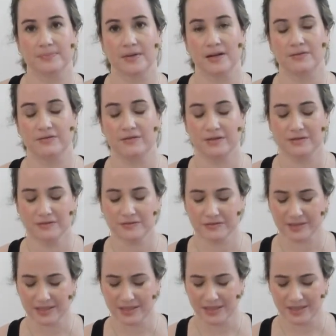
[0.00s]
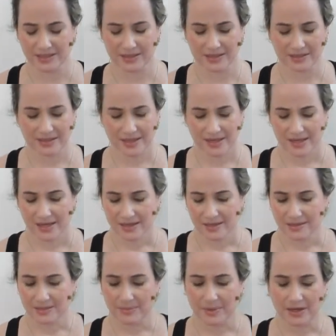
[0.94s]
And feel free here
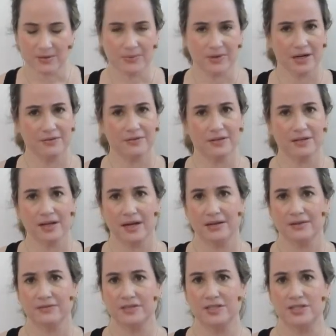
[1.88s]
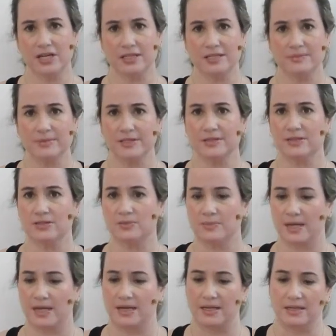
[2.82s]
to make whatever kind of adjustments you
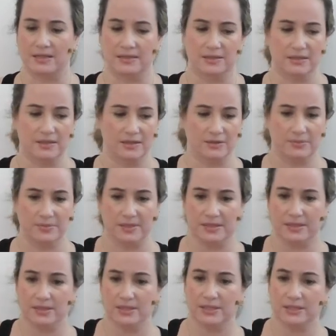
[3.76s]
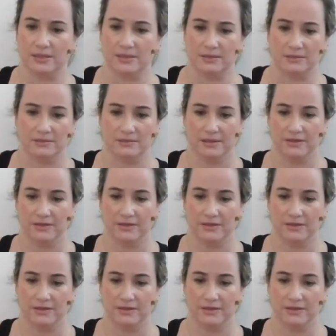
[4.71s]
may need to your position.